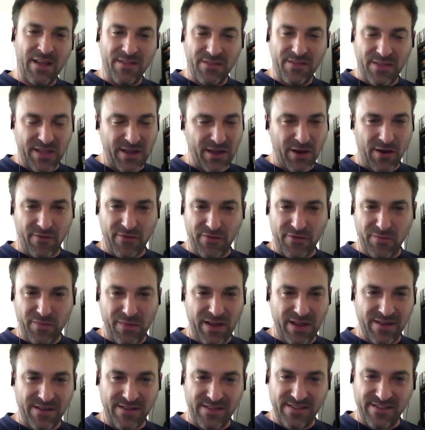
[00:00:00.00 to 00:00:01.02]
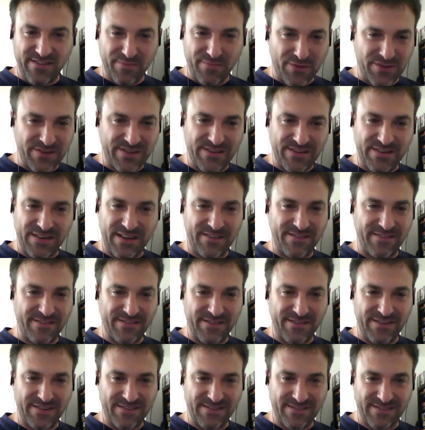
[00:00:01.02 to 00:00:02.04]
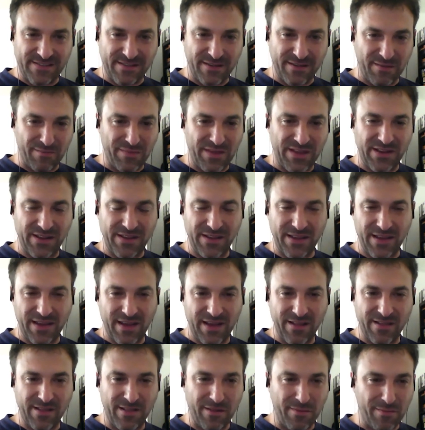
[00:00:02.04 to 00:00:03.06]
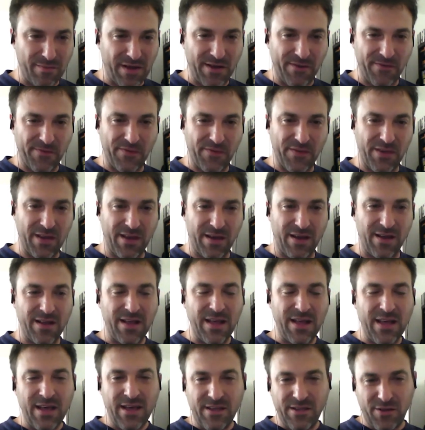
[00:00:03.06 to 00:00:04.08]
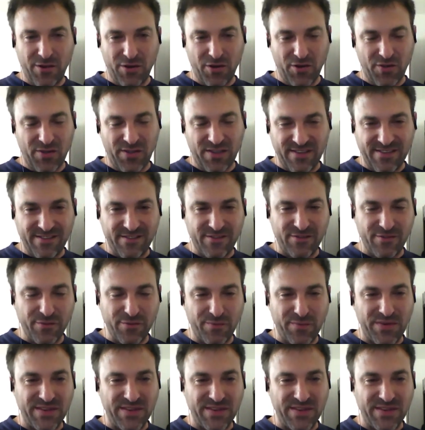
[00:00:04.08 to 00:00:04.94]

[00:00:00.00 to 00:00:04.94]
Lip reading: the government, these multinationals, the media, the mafia. You know, these two